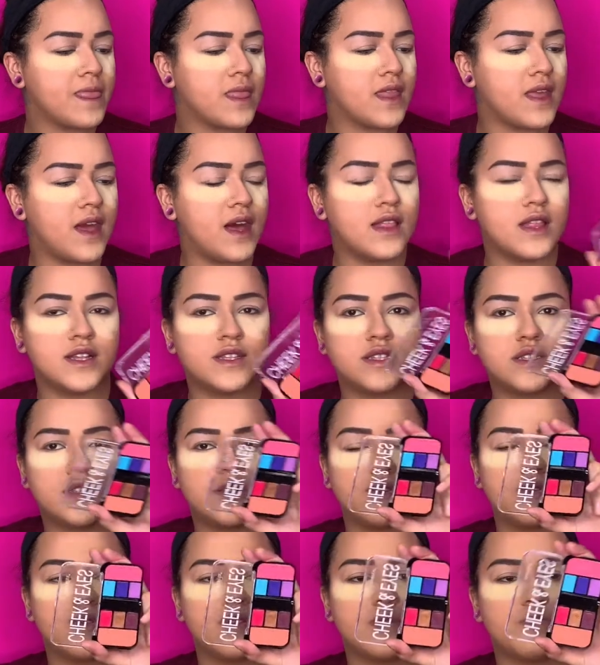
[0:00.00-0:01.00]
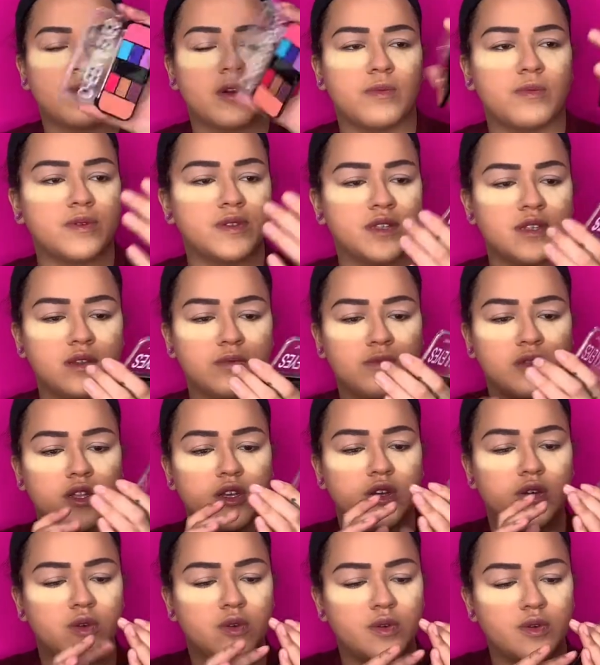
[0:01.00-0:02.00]
now let's do the purples and the
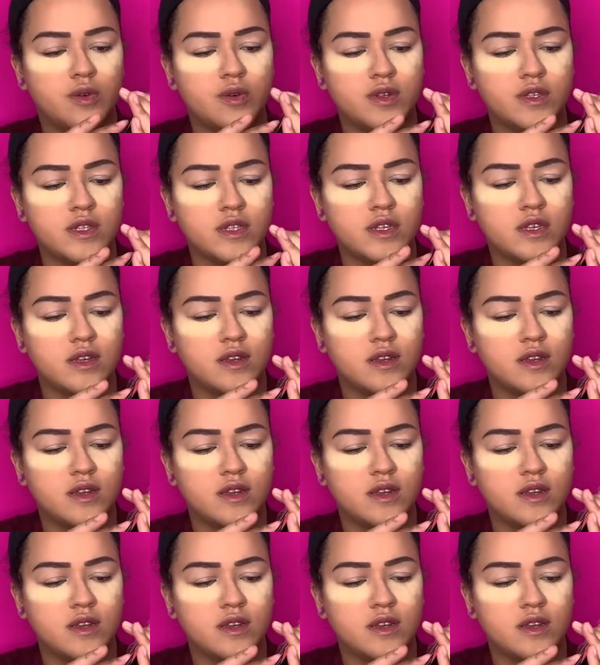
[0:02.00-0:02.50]
blues.